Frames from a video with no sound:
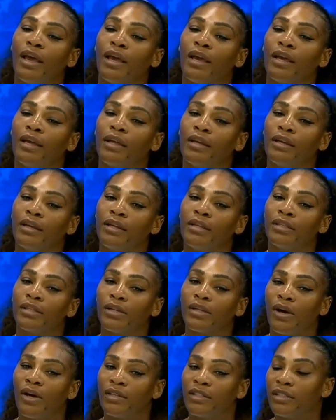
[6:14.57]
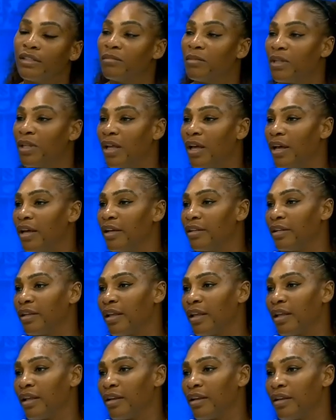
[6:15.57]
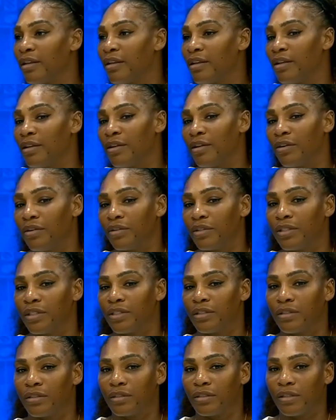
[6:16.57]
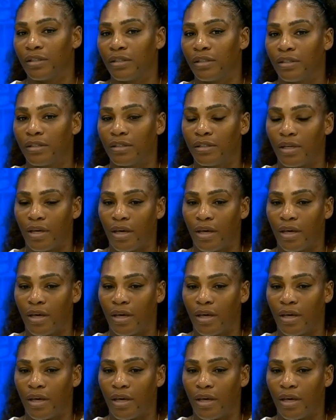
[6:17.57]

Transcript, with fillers: And it's cost him a lot. And, you know, it's it's